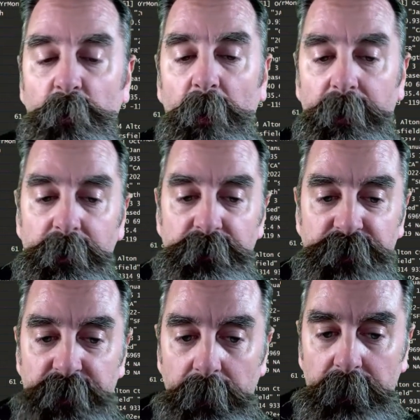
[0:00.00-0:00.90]
to use
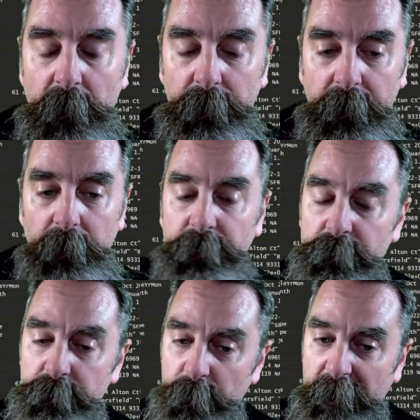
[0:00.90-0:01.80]
Geocoding, you
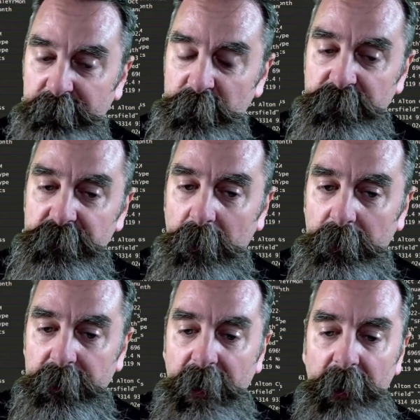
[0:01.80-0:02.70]
do have to install an
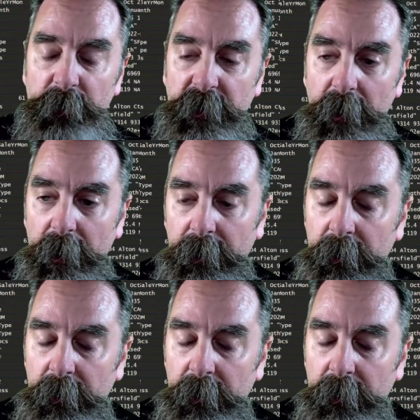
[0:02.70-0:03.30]
API.